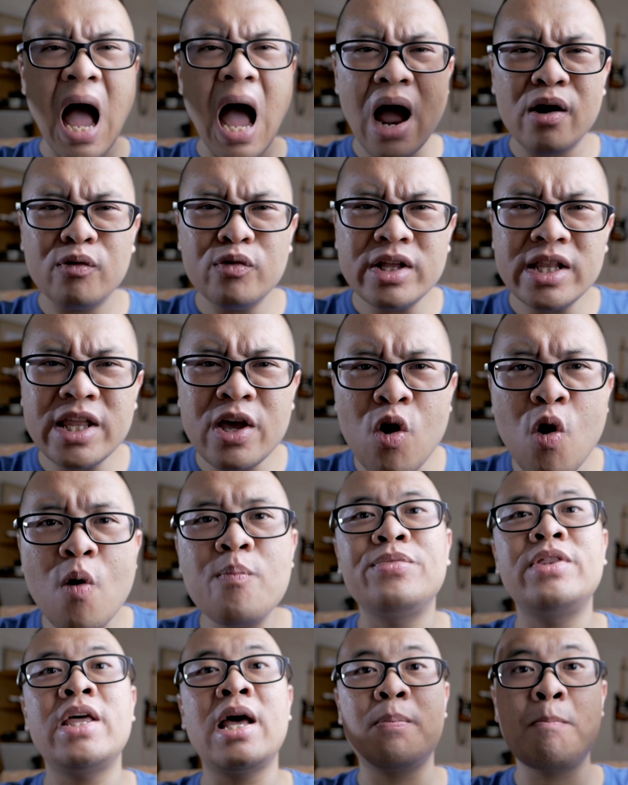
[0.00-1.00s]
I really
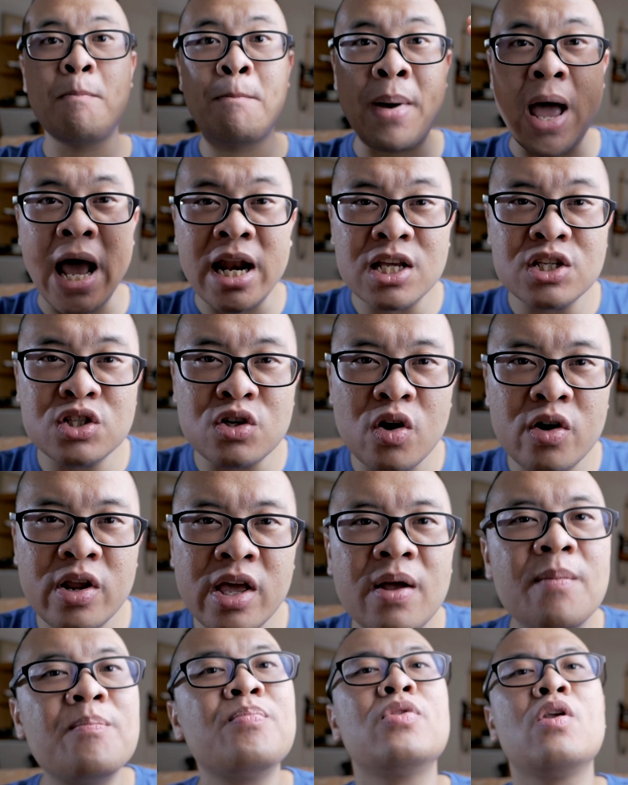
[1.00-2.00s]
hope that
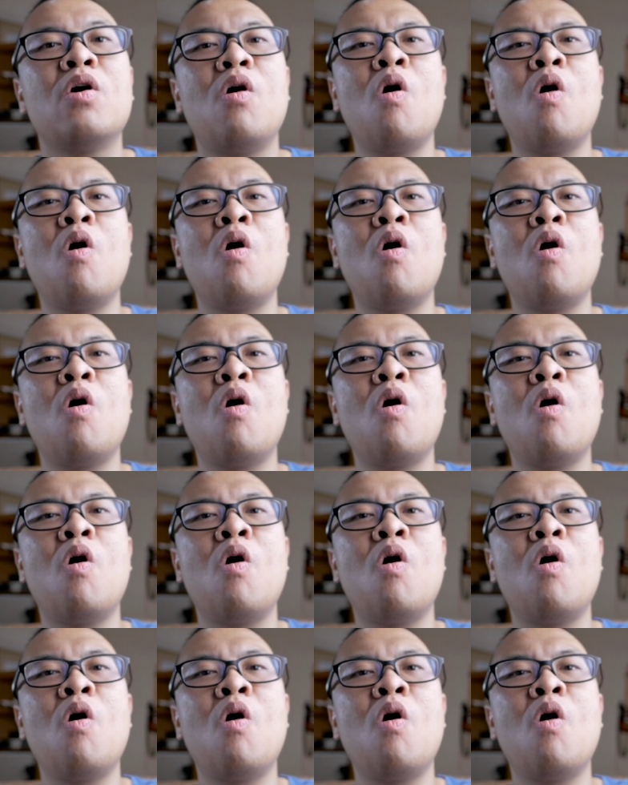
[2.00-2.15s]
Panasonic